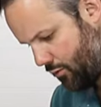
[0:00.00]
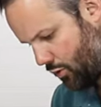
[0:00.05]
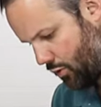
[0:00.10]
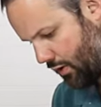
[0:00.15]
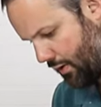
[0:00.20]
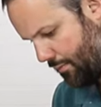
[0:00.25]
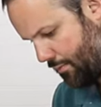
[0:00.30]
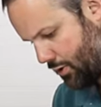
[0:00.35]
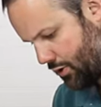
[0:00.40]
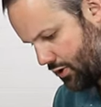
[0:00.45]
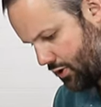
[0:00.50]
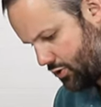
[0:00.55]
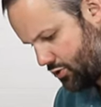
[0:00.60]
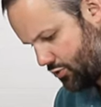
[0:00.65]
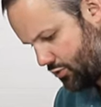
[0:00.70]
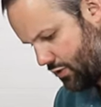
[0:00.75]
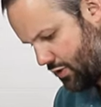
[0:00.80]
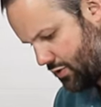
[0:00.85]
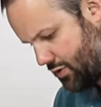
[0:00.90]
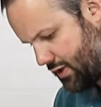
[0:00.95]
I'm gonna put the
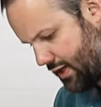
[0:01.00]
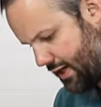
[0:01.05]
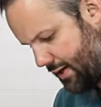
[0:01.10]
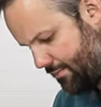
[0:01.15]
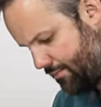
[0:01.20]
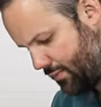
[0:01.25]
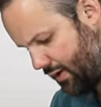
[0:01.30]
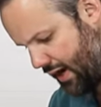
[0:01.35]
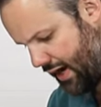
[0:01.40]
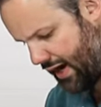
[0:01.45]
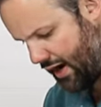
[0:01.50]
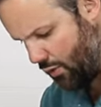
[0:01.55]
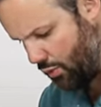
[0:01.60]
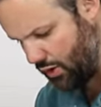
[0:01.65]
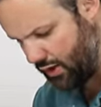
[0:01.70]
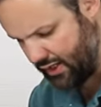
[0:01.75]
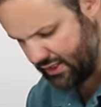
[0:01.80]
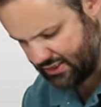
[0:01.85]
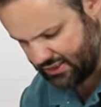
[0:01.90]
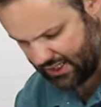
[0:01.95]
screws in and now we're
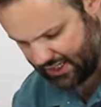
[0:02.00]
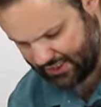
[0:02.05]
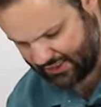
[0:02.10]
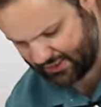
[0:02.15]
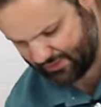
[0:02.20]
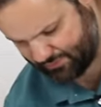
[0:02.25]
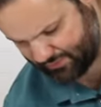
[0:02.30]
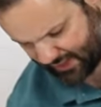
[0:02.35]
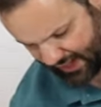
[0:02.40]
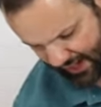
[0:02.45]
gonna tighten them